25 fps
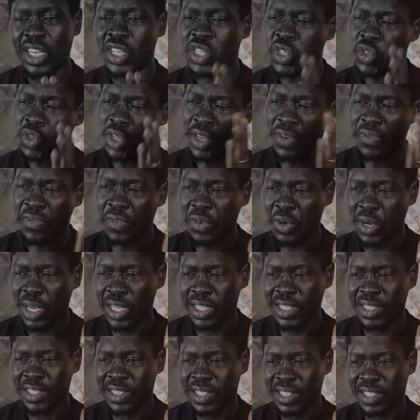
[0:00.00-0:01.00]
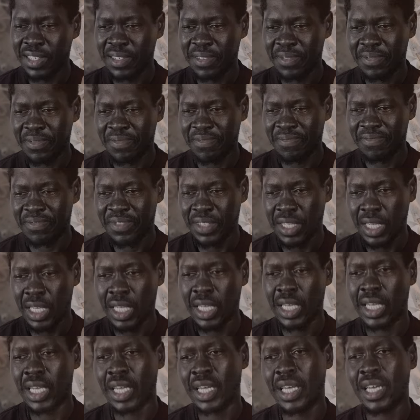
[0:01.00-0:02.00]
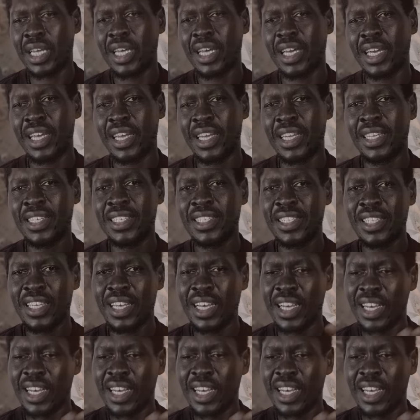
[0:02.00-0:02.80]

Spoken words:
to the fullest, is